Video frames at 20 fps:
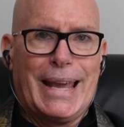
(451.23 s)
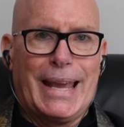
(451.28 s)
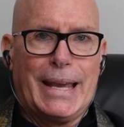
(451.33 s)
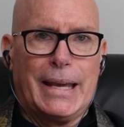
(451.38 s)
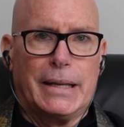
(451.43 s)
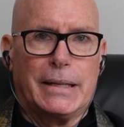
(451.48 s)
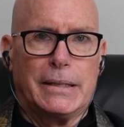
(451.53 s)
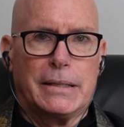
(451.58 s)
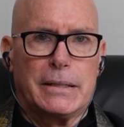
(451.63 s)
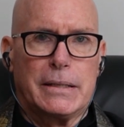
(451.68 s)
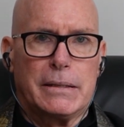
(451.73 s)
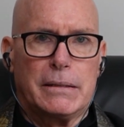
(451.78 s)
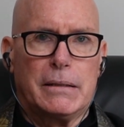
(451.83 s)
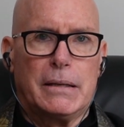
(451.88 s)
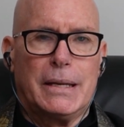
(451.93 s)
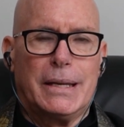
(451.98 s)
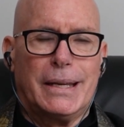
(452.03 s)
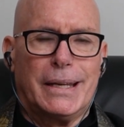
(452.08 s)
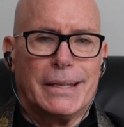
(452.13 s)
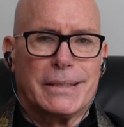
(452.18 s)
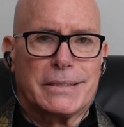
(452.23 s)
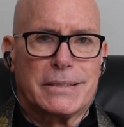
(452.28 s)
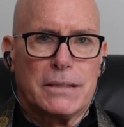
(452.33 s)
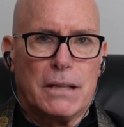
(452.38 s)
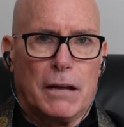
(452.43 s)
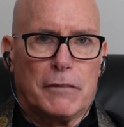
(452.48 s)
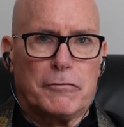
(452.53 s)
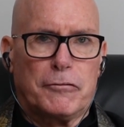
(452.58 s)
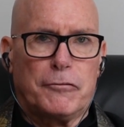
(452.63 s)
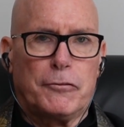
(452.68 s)
And it's
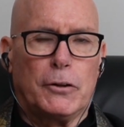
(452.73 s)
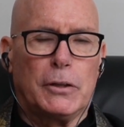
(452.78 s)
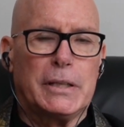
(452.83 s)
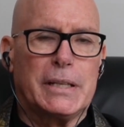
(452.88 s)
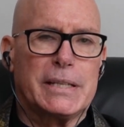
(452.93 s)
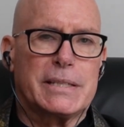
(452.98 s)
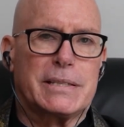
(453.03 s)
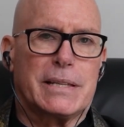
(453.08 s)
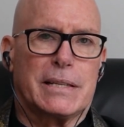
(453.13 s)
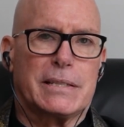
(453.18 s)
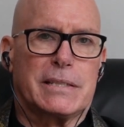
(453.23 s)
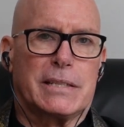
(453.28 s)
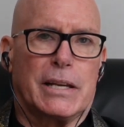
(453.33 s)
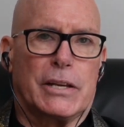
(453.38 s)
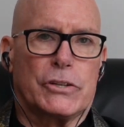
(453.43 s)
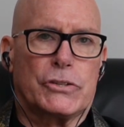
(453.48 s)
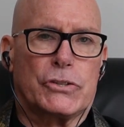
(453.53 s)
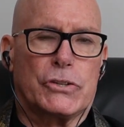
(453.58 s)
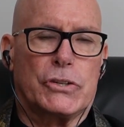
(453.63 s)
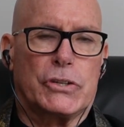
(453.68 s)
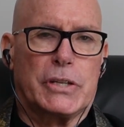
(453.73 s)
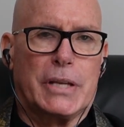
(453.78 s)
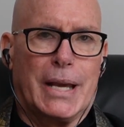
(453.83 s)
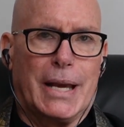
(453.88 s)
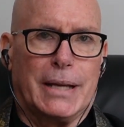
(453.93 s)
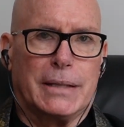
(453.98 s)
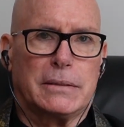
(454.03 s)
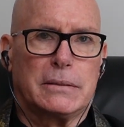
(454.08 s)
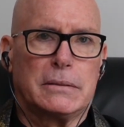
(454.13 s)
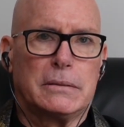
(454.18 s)
not fully cessation
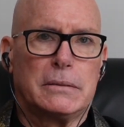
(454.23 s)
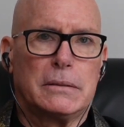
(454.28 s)
yet.